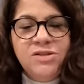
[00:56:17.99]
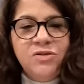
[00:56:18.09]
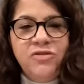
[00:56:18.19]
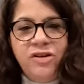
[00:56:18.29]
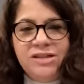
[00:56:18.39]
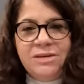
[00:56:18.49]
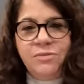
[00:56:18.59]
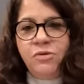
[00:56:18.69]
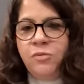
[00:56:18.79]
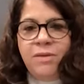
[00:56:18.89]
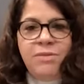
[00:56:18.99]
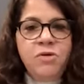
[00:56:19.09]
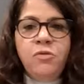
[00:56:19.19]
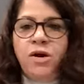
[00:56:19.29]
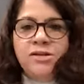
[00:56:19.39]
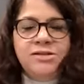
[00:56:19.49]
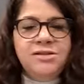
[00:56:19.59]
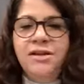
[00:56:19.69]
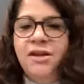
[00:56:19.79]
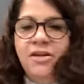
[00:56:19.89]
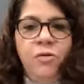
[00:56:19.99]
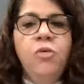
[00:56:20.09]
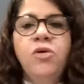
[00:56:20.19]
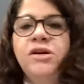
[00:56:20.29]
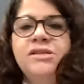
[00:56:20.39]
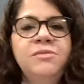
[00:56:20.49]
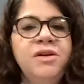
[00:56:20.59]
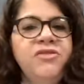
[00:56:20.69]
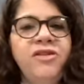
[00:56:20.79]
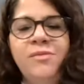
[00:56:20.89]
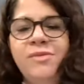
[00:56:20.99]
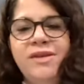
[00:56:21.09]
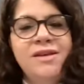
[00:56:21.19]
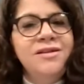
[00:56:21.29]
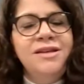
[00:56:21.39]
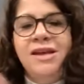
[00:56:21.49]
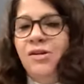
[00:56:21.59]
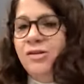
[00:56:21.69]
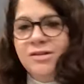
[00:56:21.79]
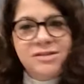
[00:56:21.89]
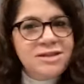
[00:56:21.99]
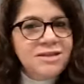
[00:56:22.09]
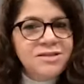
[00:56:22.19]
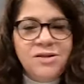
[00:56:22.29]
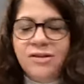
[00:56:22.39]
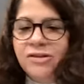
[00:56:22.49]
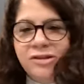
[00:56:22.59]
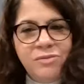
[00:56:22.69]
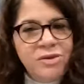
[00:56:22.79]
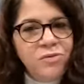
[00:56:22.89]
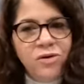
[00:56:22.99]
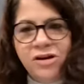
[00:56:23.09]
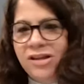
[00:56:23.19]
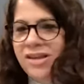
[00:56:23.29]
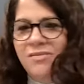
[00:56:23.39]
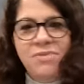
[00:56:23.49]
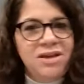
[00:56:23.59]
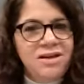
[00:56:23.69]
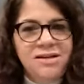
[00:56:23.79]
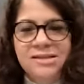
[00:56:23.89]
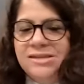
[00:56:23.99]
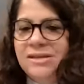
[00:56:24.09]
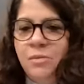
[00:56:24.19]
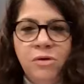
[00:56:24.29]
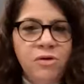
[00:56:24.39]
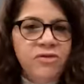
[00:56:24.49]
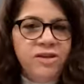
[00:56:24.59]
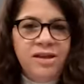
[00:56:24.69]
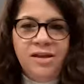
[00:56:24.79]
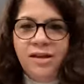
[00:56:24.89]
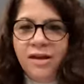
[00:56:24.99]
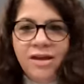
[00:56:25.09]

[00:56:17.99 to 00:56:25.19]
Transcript: So, for example, maybe what works on my farm here in another SIG is not going to be working because some of the